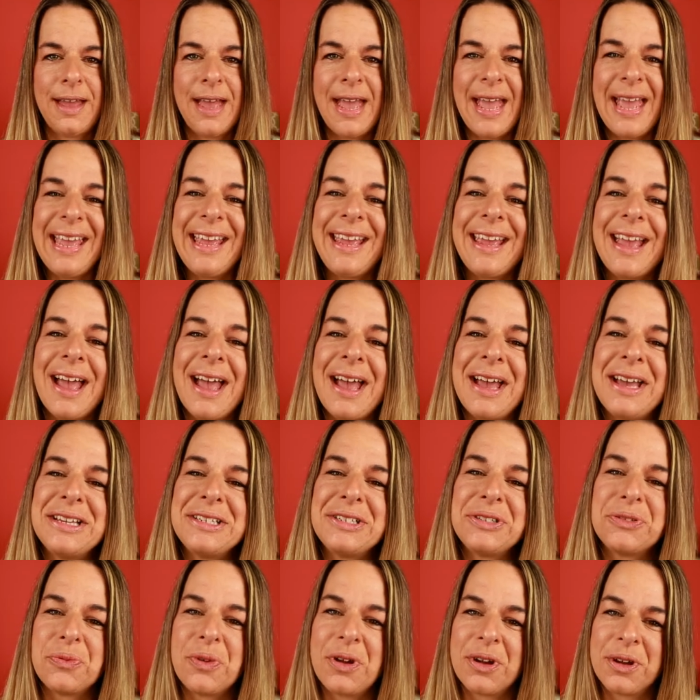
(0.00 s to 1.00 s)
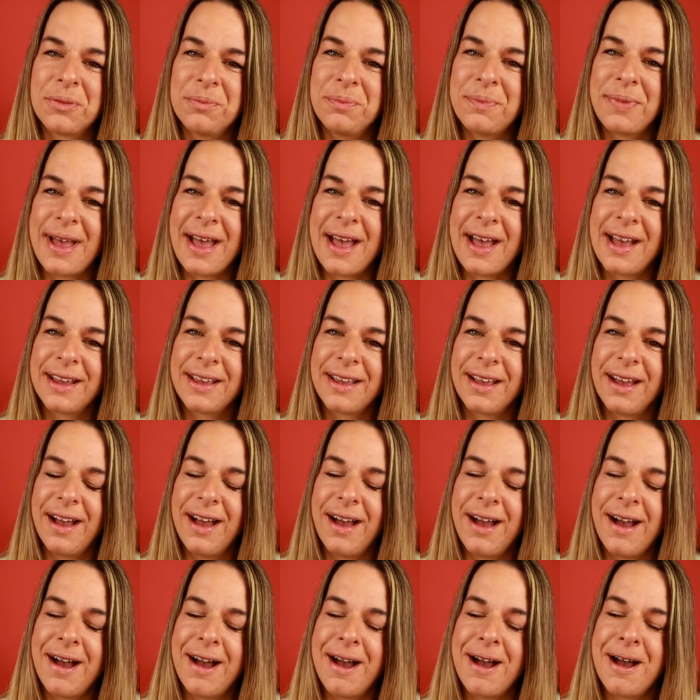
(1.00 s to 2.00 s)
Hey guys, welcome back.
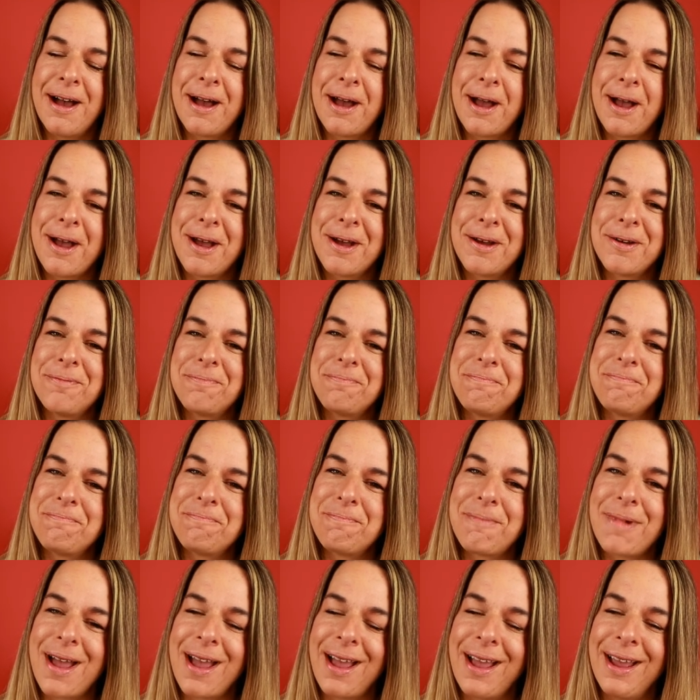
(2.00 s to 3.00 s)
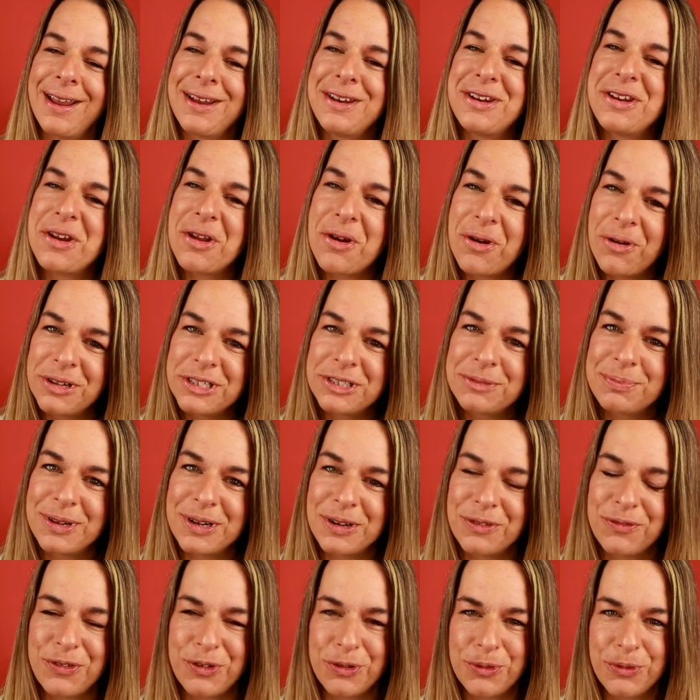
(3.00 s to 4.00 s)
Um, I know it's been
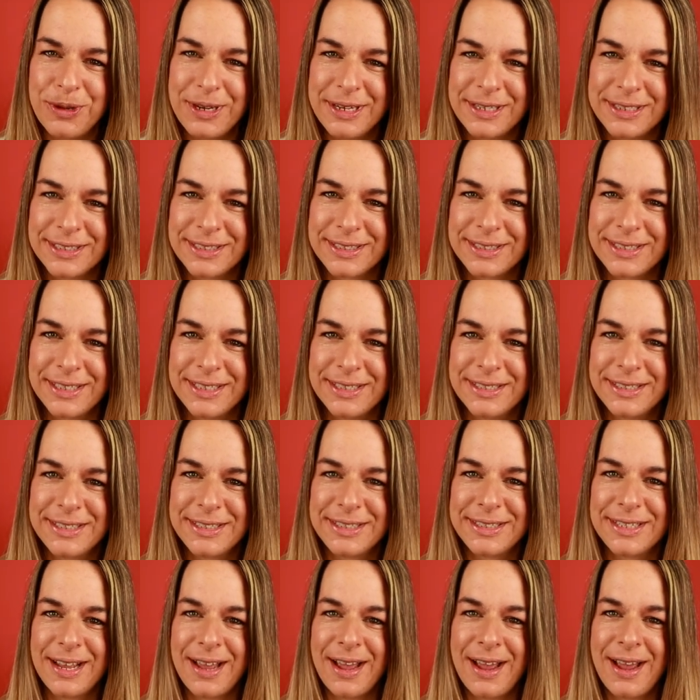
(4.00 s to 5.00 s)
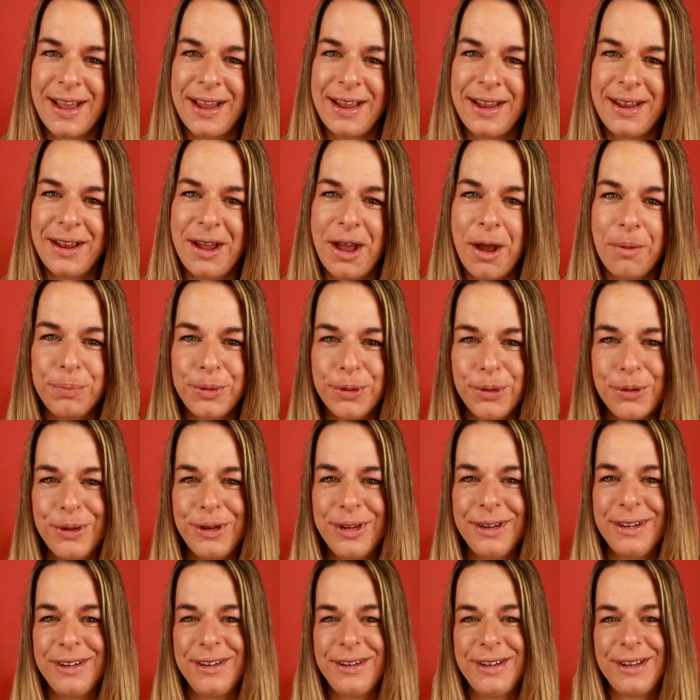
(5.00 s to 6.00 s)
a few weeks since I
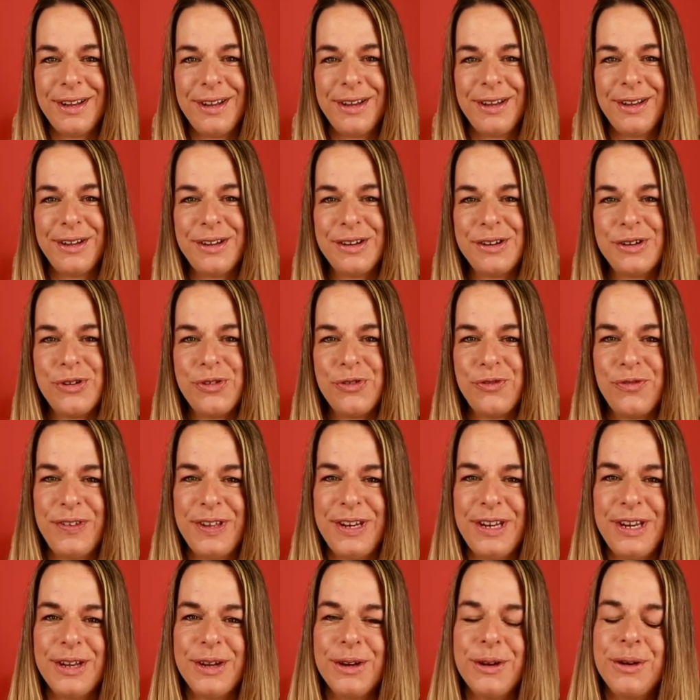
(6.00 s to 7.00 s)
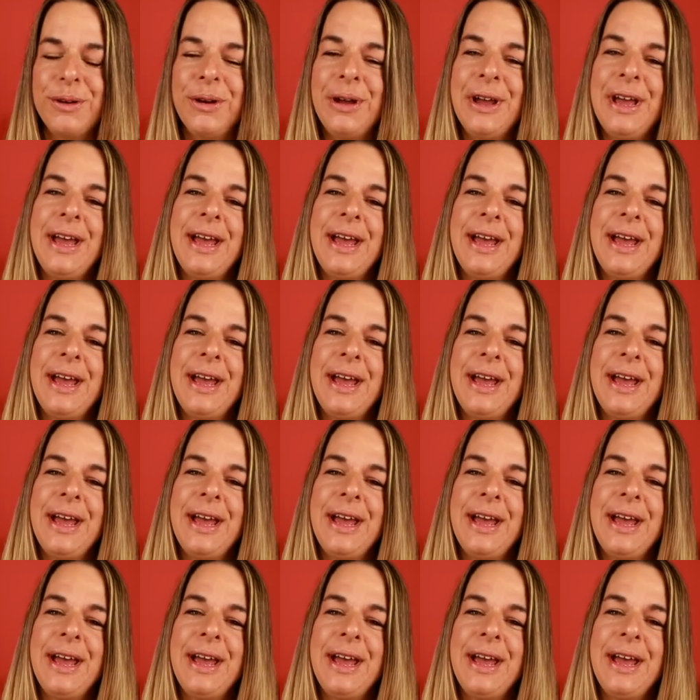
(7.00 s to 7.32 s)
uploaded a new video,